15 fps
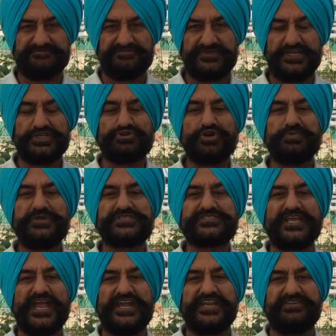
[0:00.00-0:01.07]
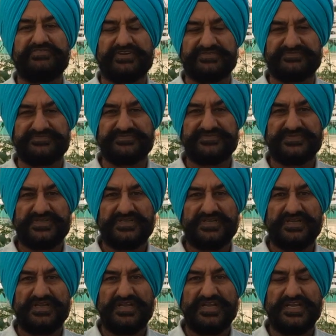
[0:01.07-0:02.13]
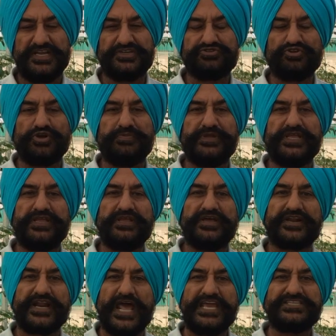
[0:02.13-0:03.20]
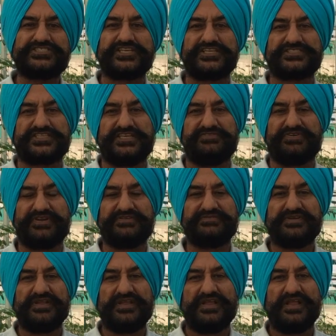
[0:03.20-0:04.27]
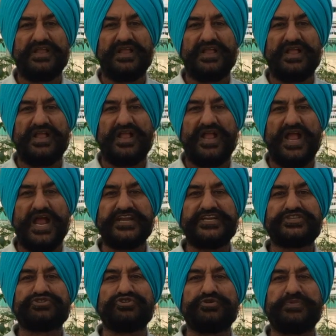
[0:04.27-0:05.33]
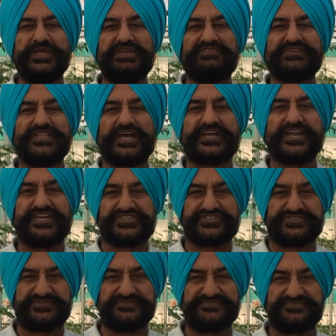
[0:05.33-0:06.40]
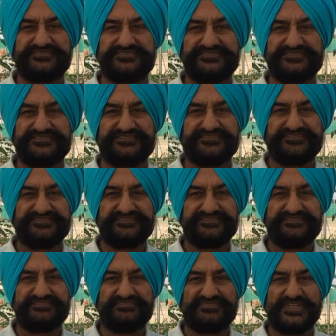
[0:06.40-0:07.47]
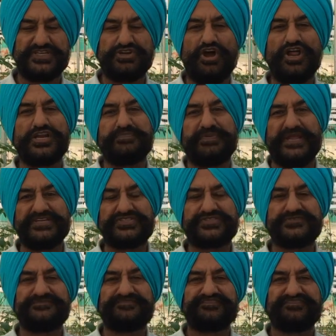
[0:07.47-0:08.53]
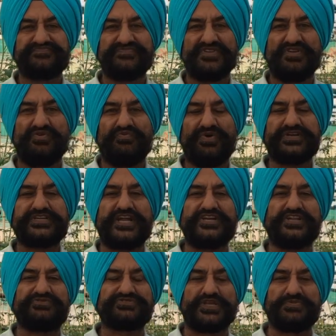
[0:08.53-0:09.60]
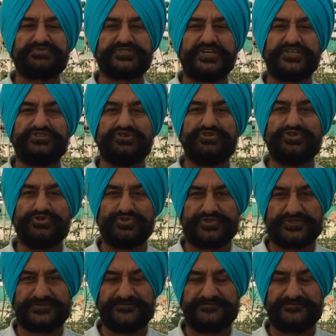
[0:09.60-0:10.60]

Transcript: It could be sand even, it could be rice husk even, and it could be even the grit. It all depends what kind of substrate you use.